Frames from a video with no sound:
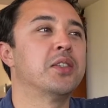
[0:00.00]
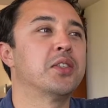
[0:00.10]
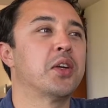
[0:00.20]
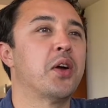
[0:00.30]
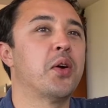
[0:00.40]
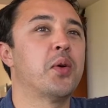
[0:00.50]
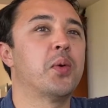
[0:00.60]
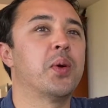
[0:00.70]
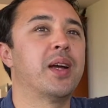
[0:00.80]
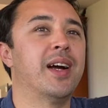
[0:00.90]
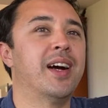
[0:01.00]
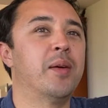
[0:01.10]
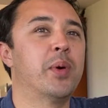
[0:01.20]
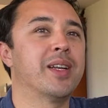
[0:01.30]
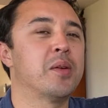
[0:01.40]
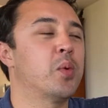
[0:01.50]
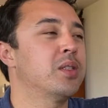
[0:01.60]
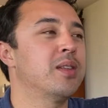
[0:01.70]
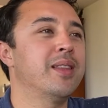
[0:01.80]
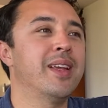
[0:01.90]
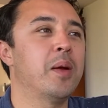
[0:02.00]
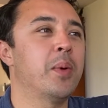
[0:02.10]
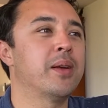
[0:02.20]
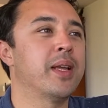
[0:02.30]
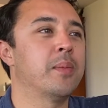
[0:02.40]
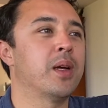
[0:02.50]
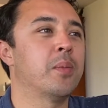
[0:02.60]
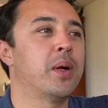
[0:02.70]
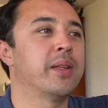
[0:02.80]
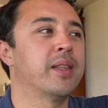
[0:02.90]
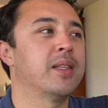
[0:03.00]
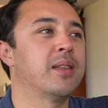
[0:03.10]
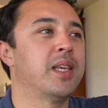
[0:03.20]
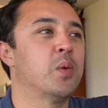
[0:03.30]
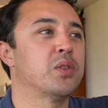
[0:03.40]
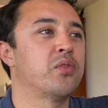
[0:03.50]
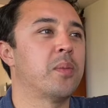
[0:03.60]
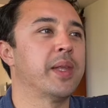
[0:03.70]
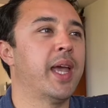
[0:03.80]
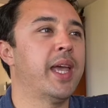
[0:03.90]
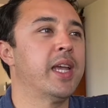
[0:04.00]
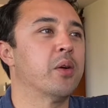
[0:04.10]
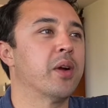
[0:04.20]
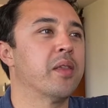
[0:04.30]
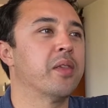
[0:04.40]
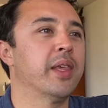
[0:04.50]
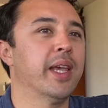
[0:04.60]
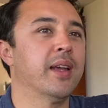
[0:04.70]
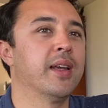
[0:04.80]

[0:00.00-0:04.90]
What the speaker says: So, but it was nothing about him about that he was from The Hague or anything.